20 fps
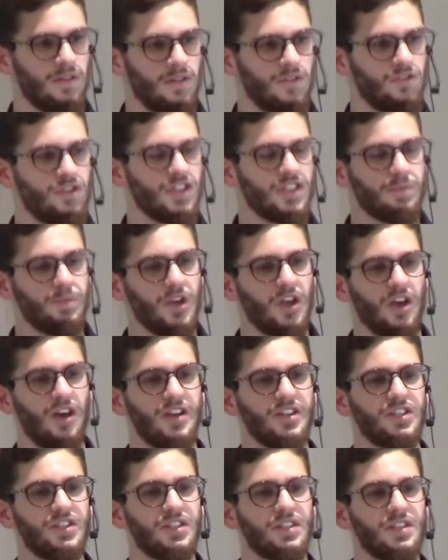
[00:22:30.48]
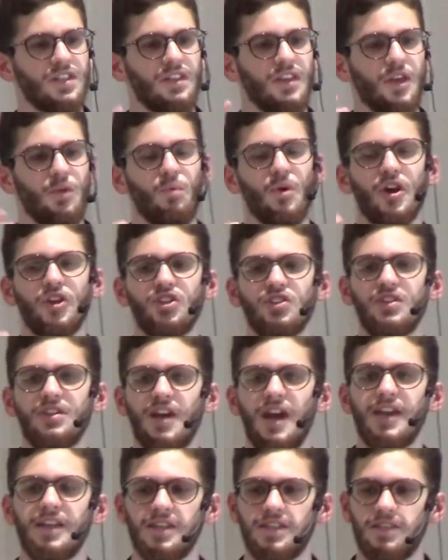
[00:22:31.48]
Just because they were
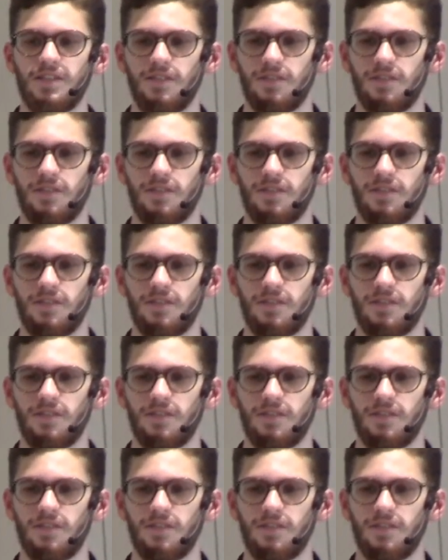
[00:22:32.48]
united.